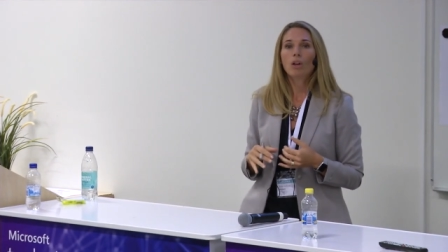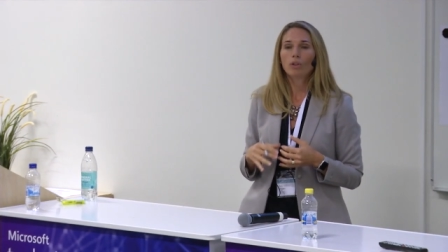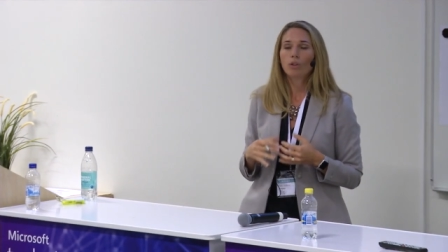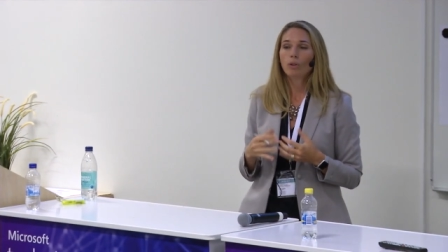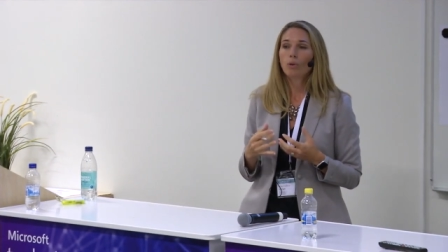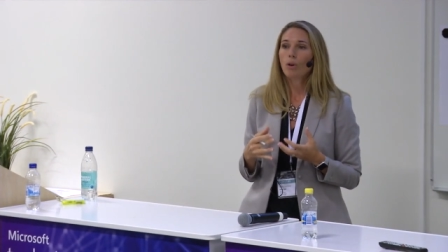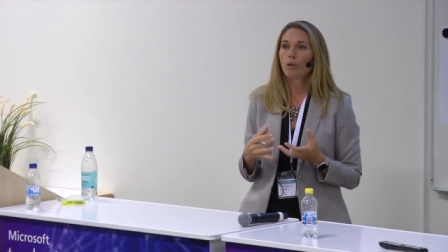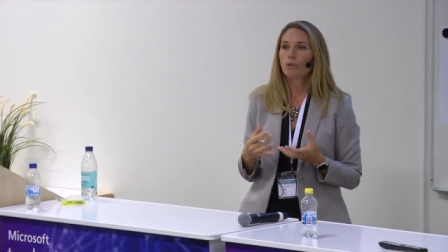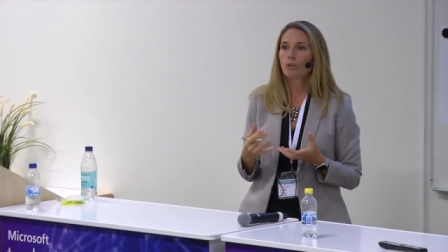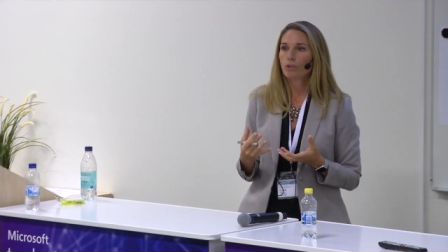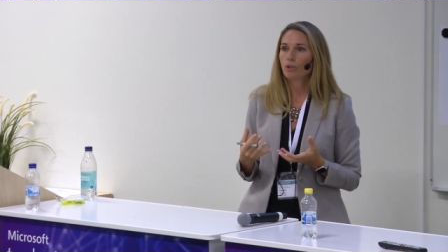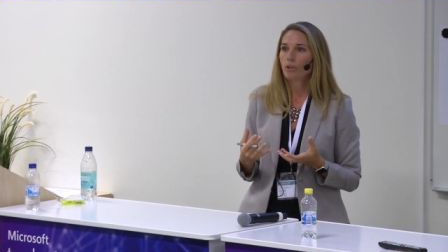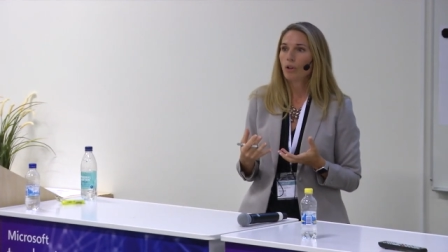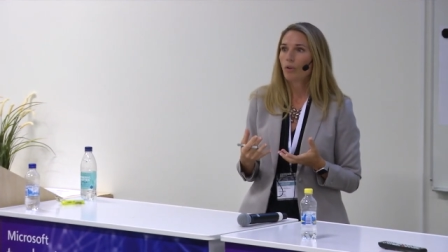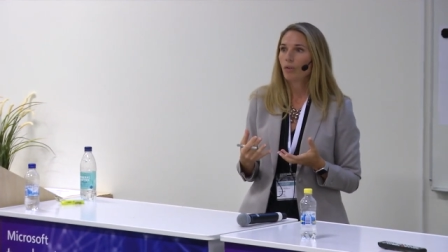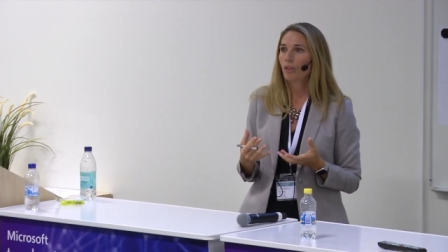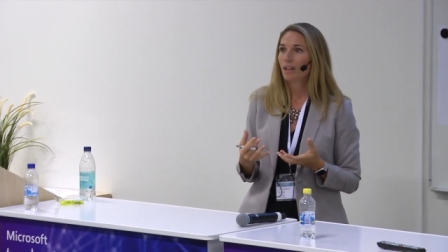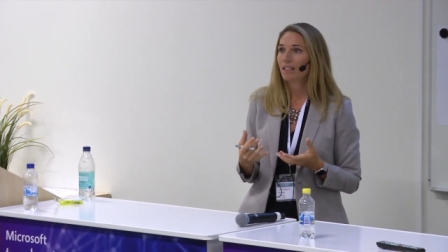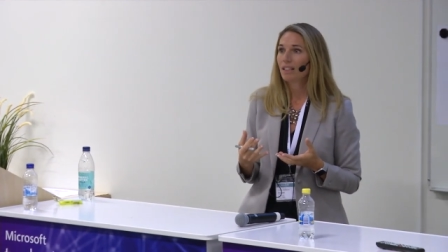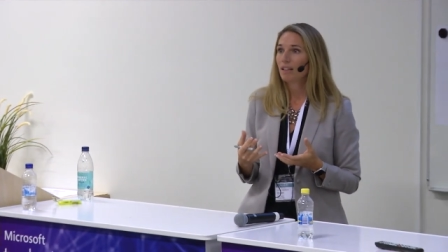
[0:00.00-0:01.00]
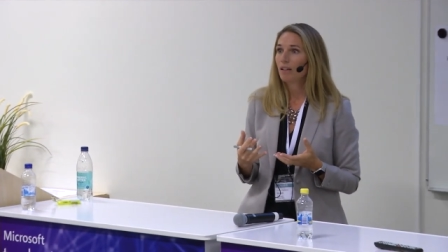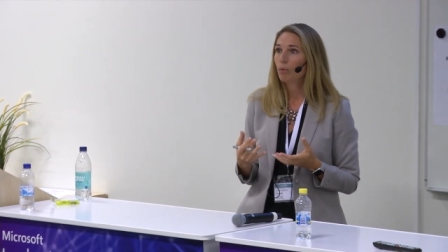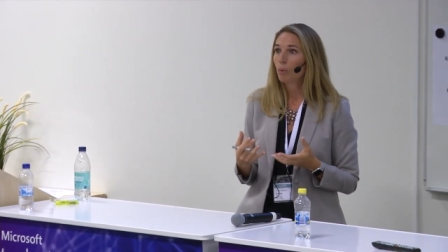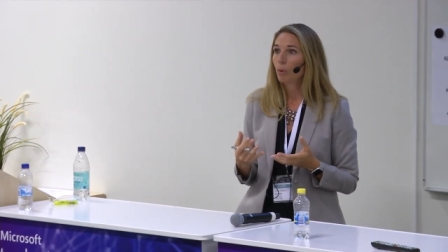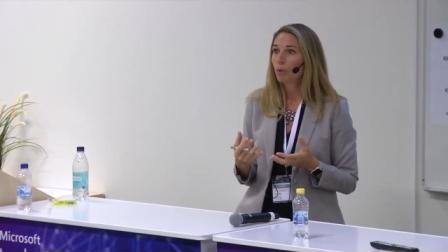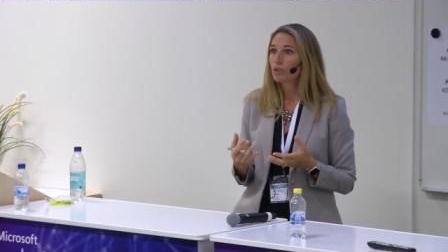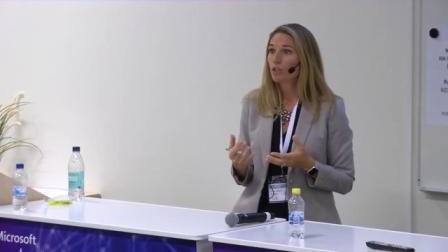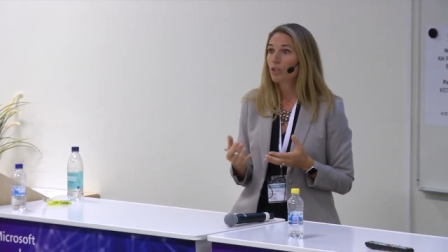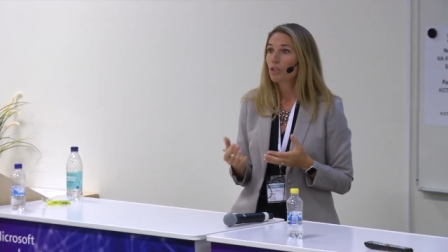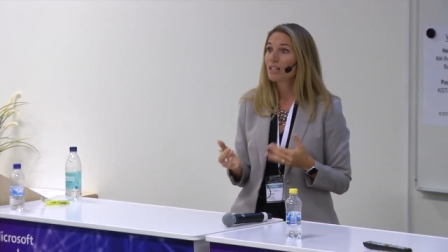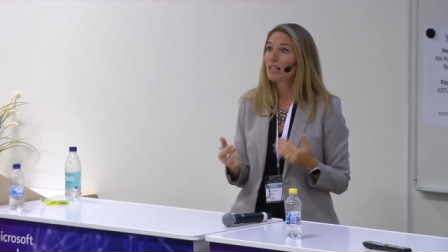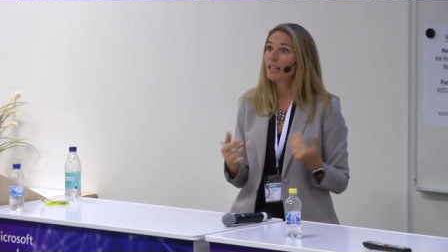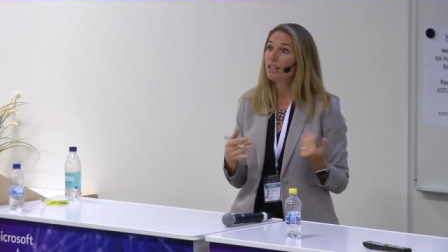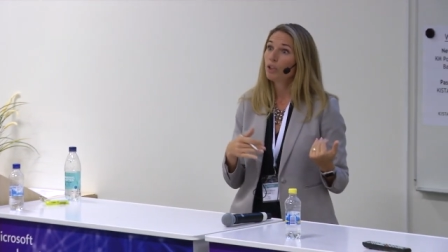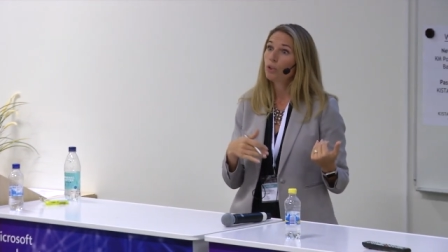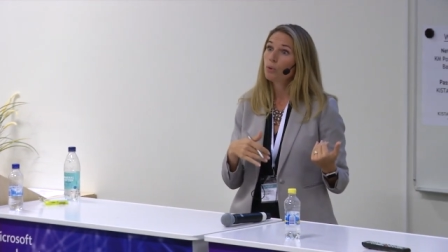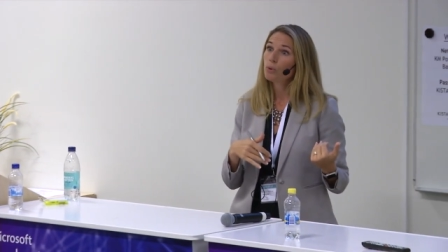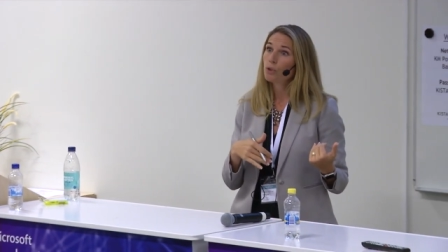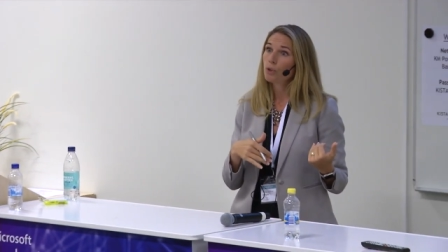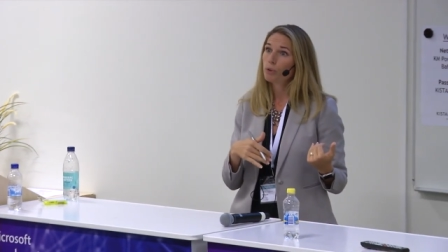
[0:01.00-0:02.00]
You also know that it works just like
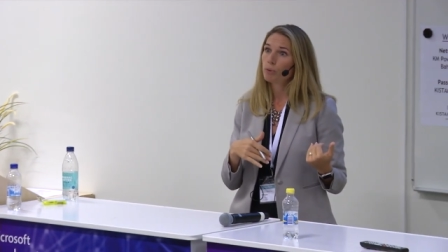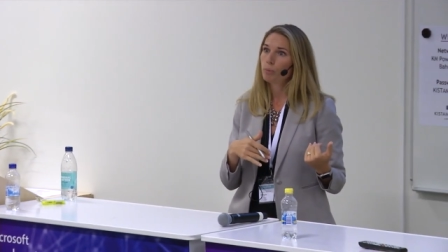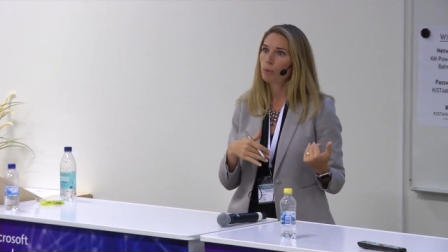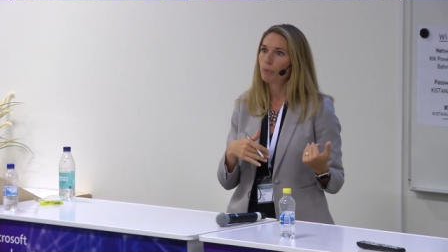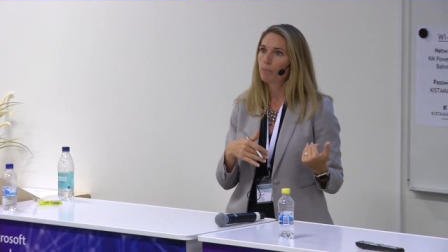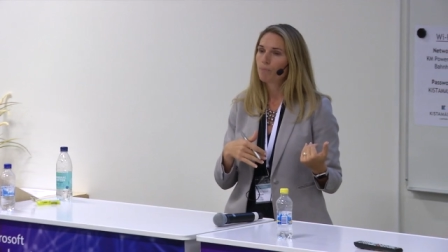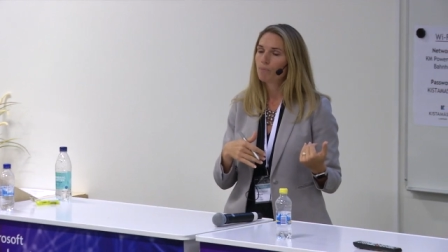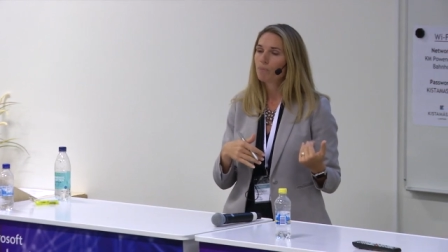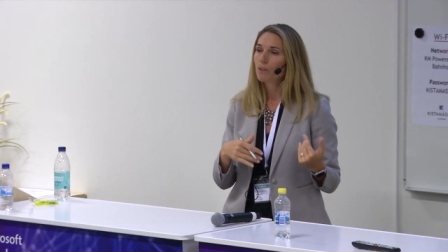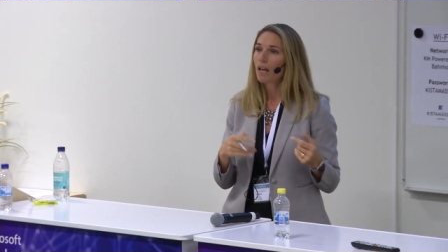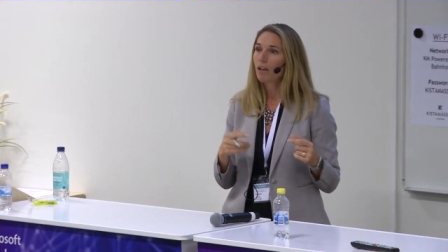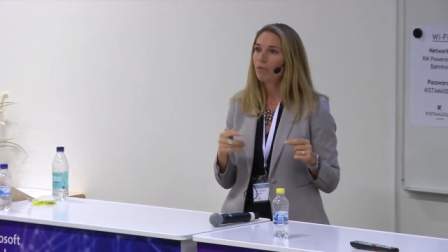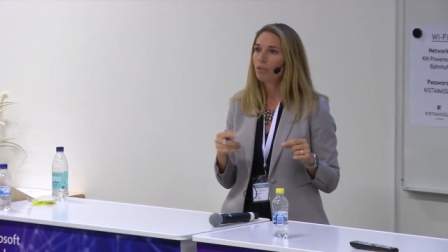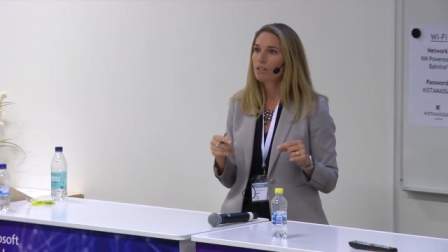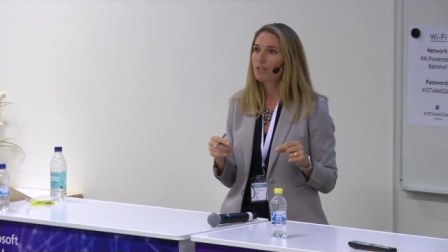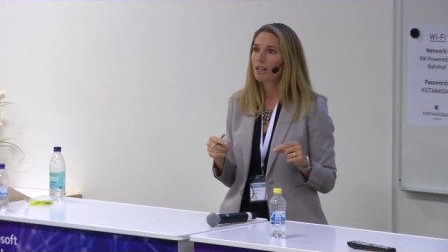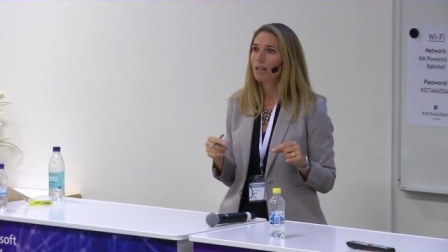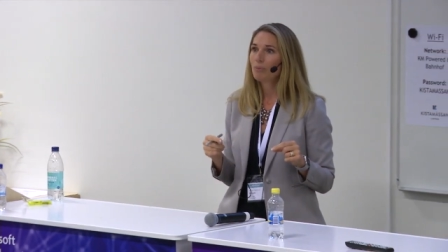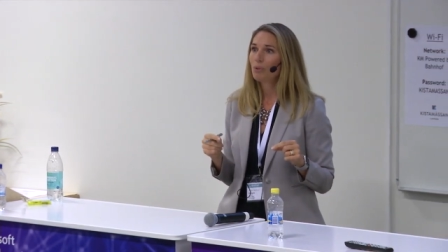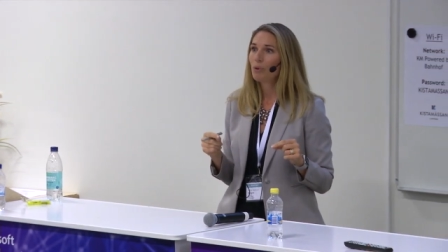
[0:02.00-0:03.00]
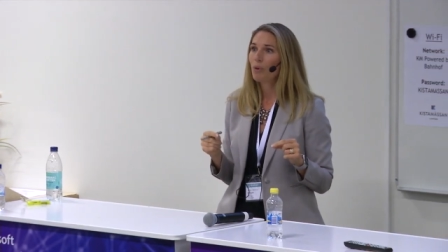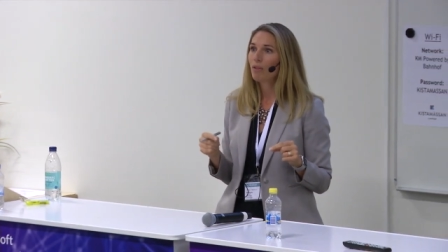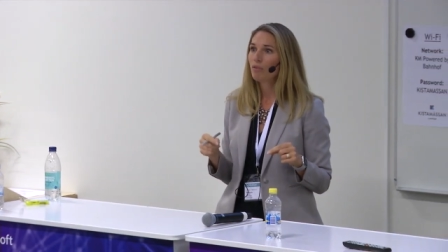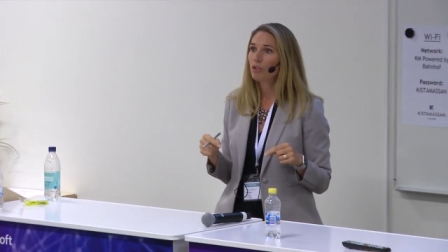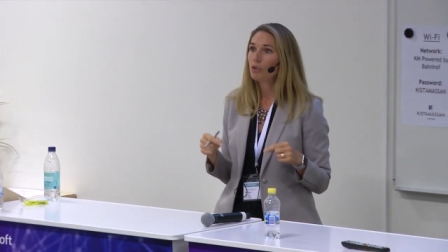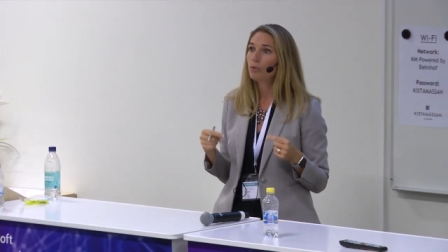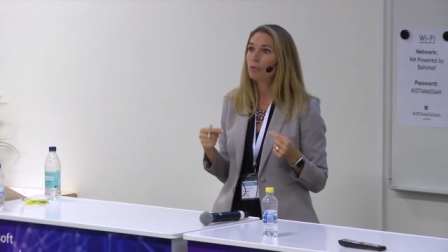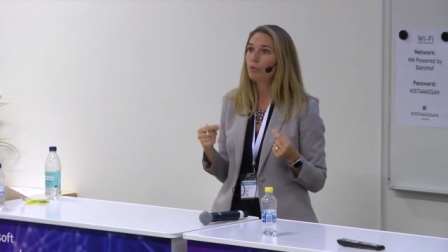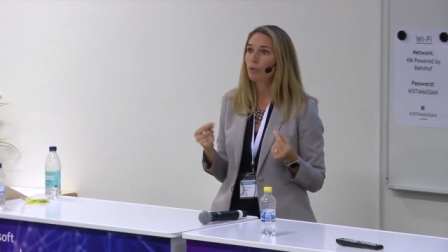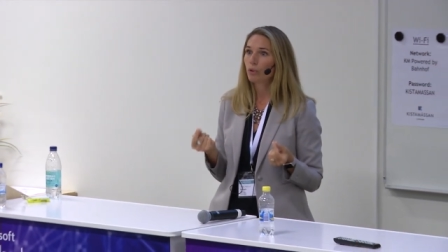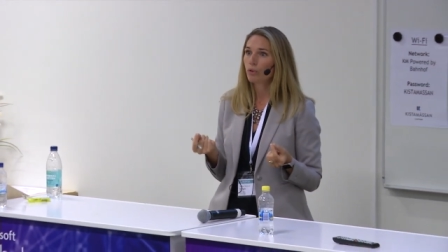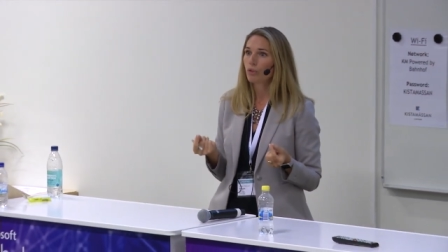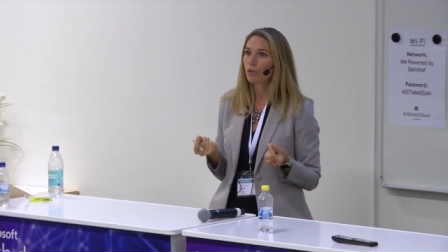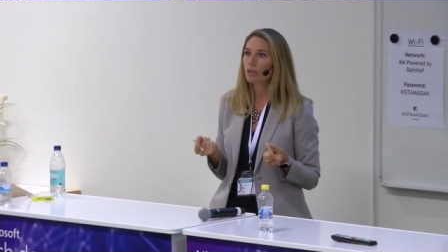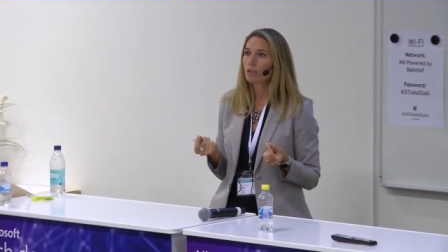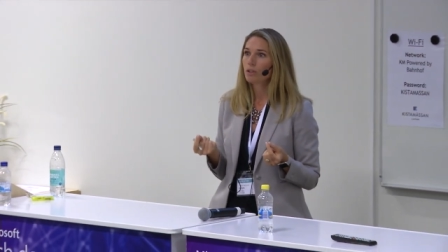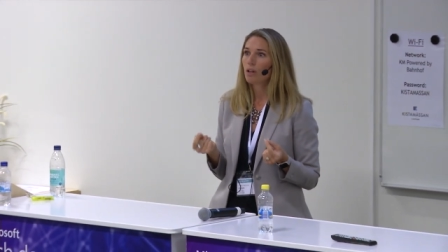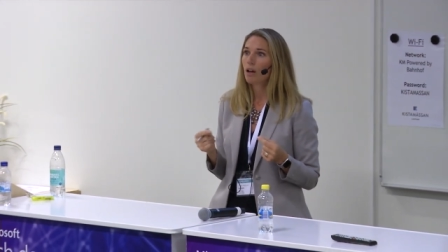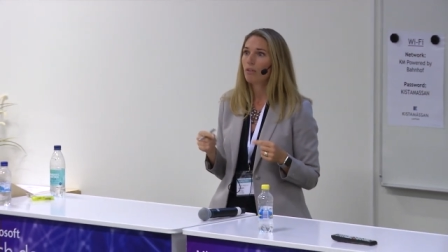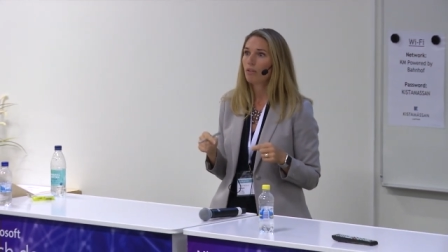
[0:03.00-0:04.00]
YouTube. Every time you have a new
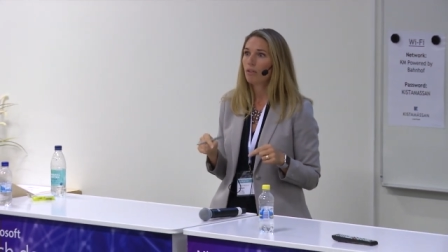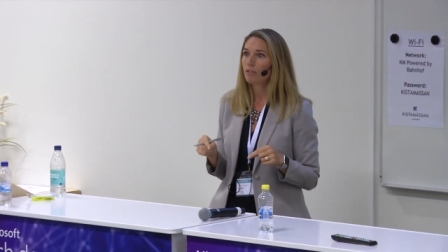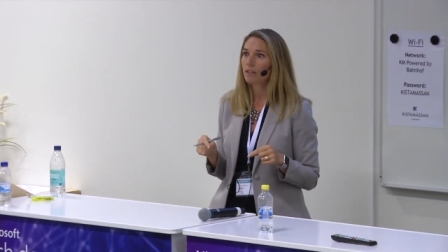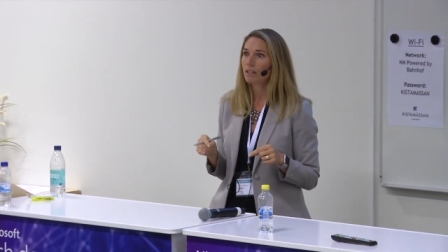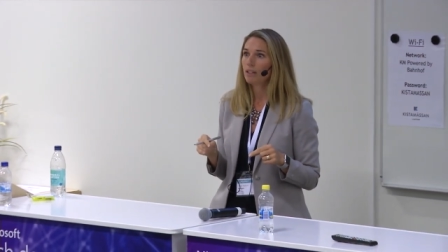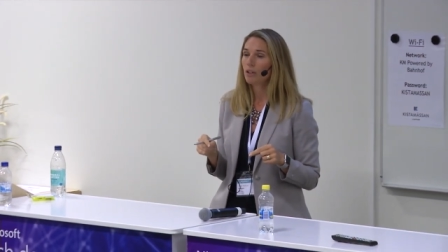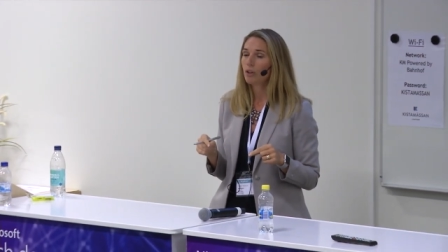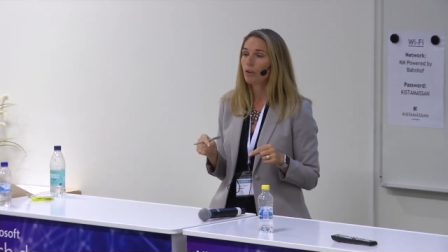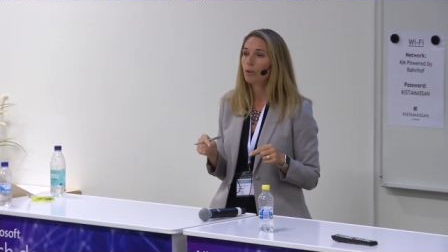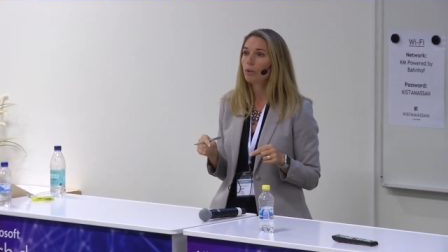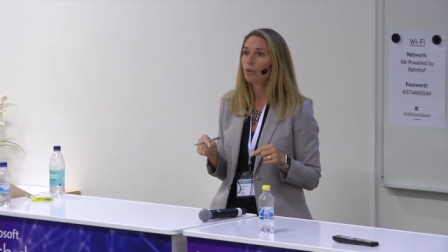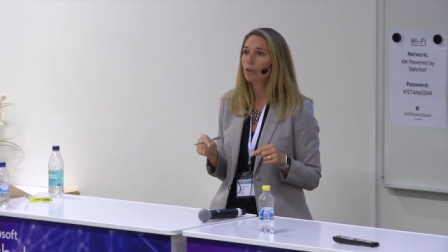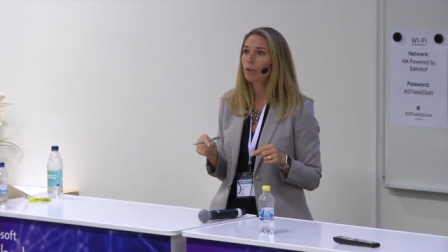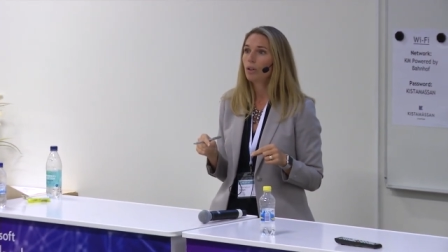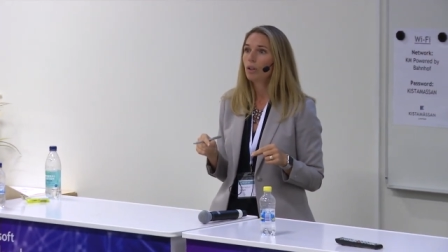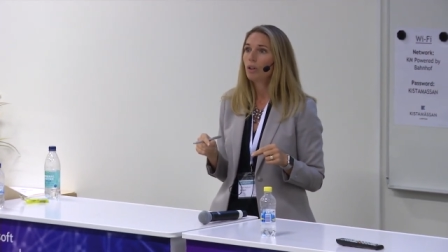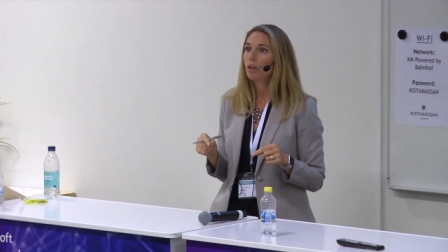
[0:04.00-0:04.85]
version of a video,